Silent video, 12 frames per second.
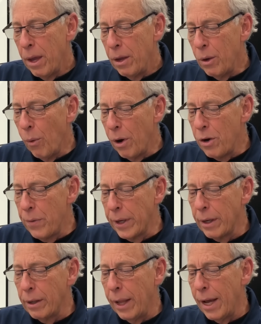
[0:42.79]
You want to drink
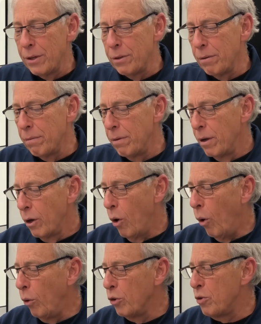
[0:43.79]
a glass of
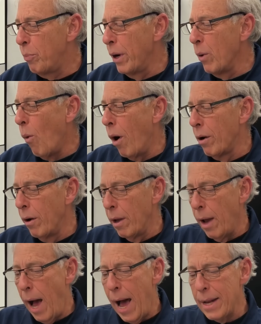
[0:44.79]
cold spring water on
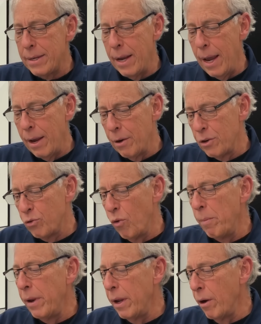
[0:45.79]
a hot day or
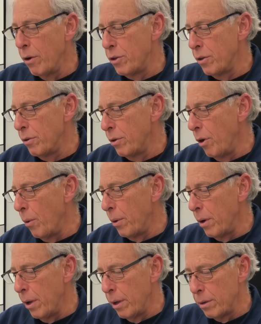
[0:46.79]
swim in the ocean to know what
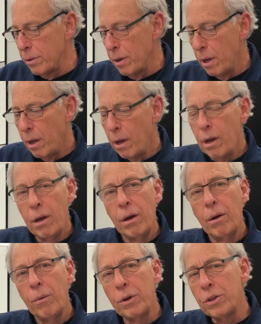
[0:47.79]
it is.
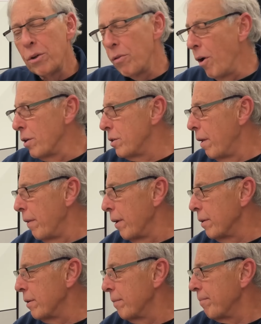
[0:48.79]
What's your thoughts on
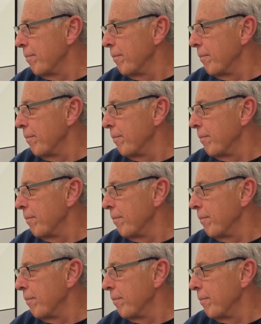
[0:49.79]
this?